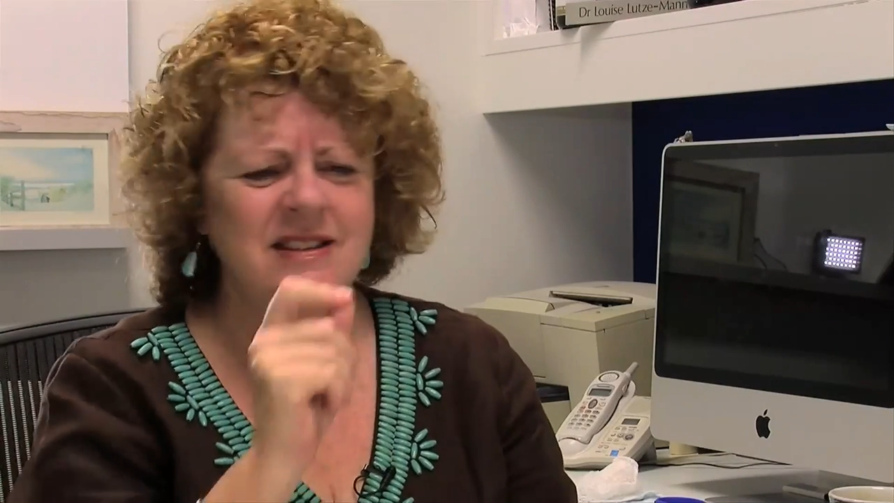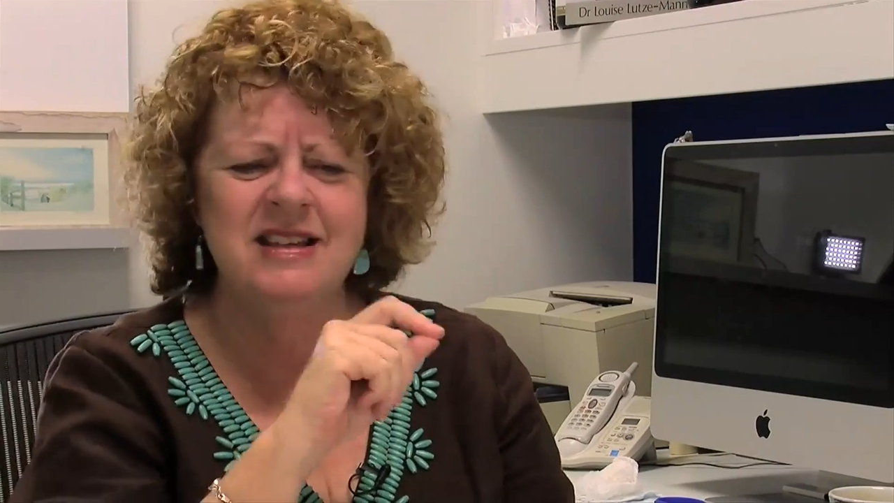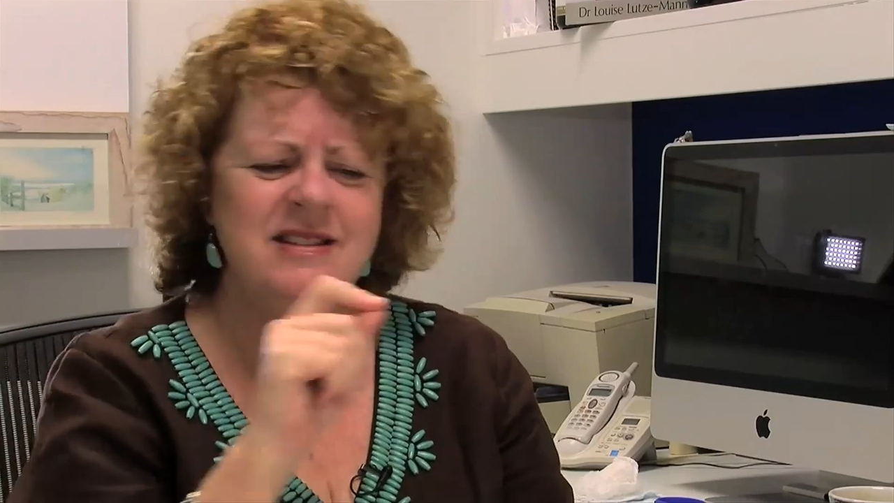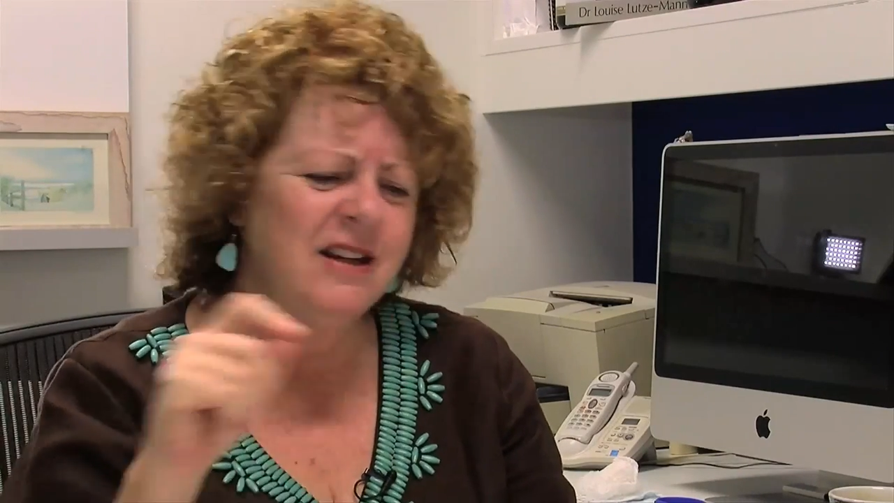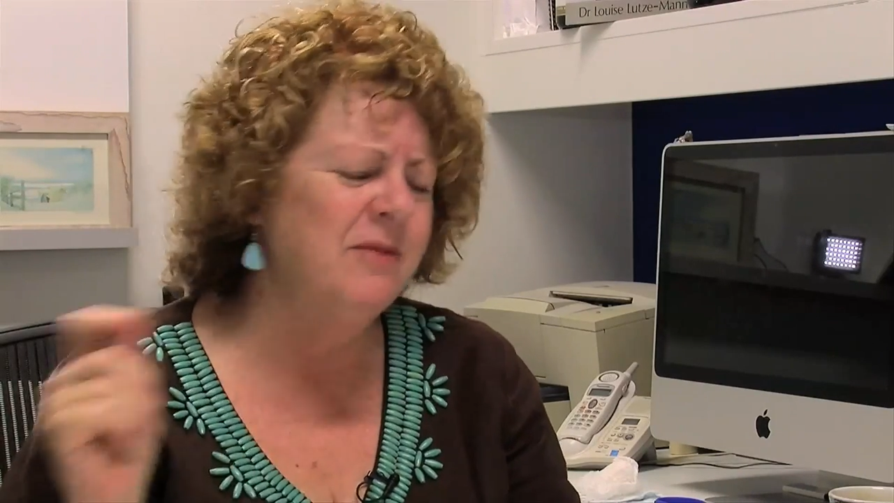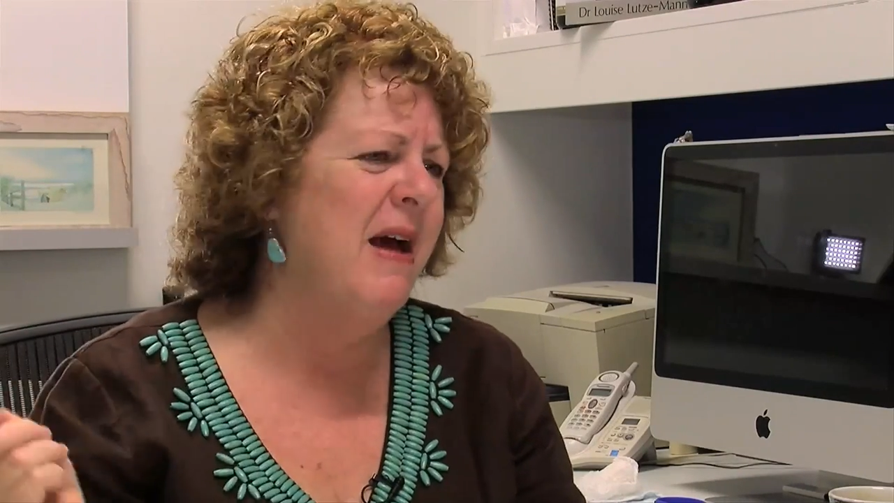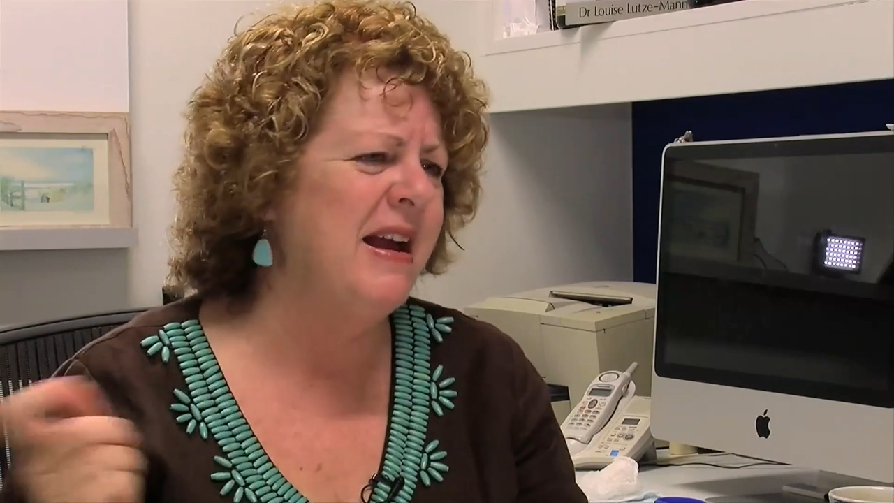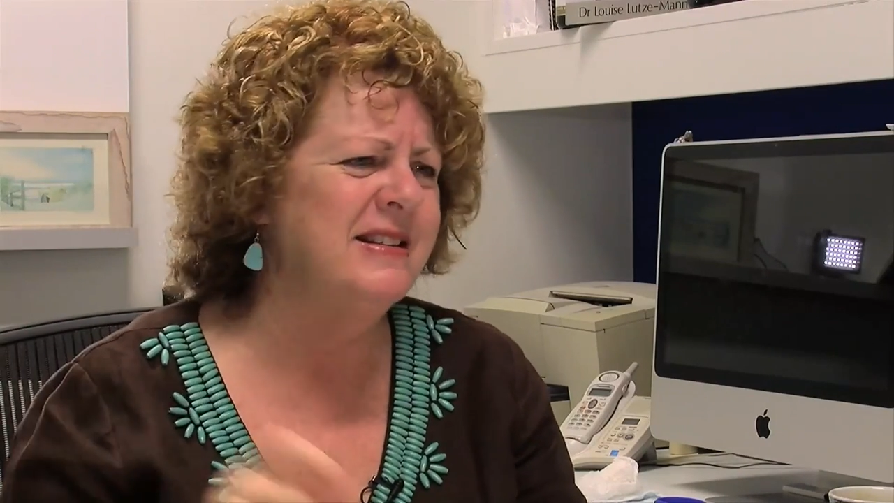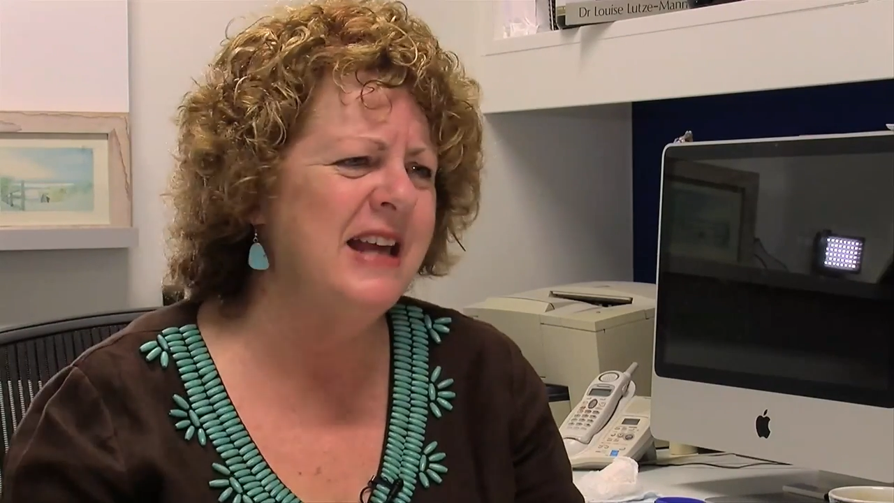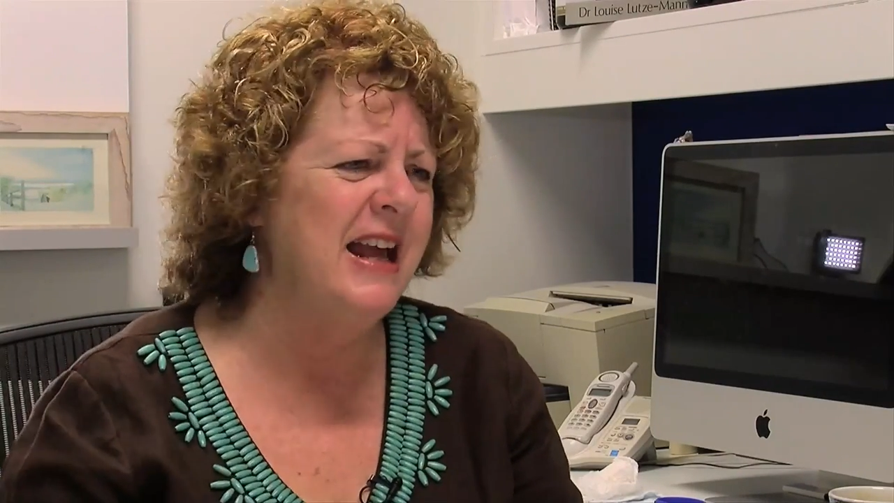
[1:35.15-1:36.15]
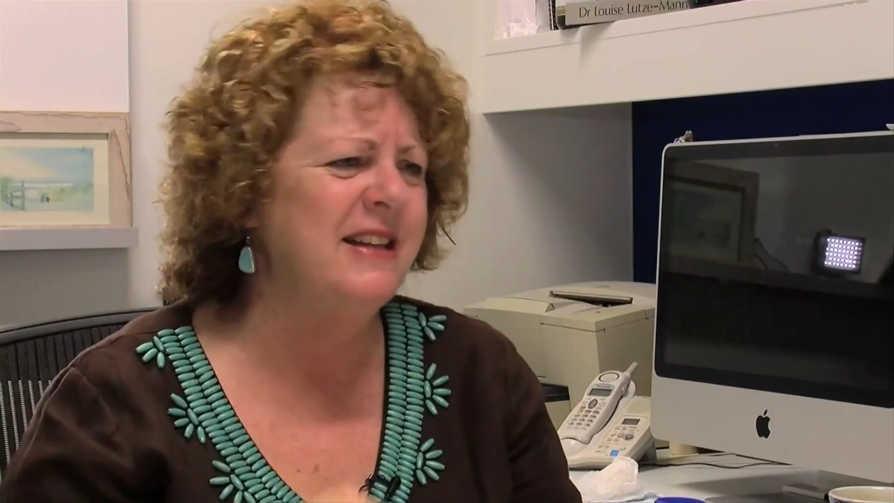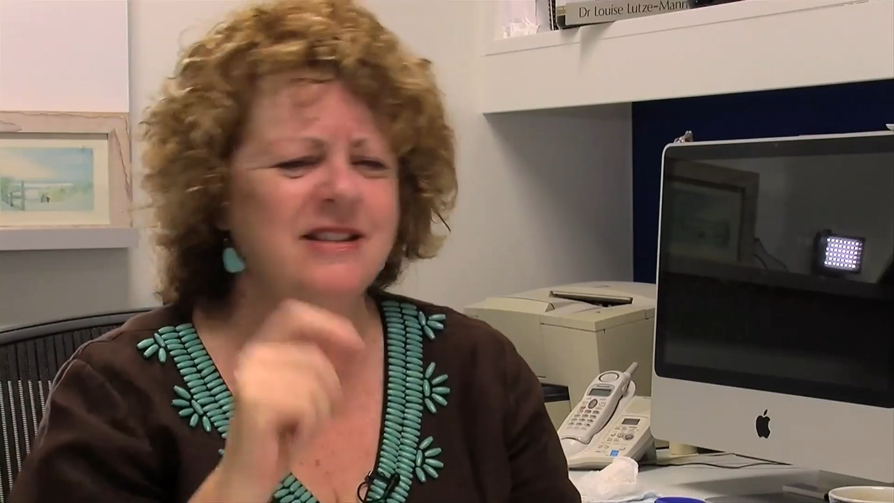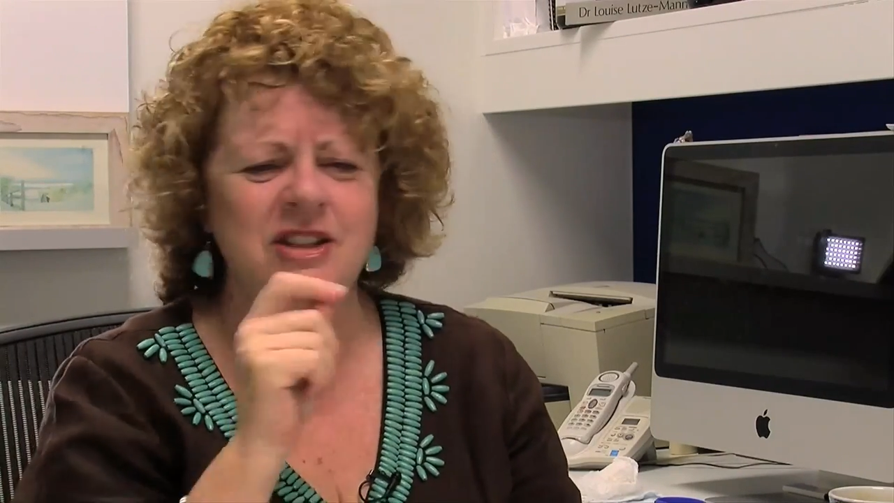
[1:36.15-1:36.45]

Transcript: This didn't make sense.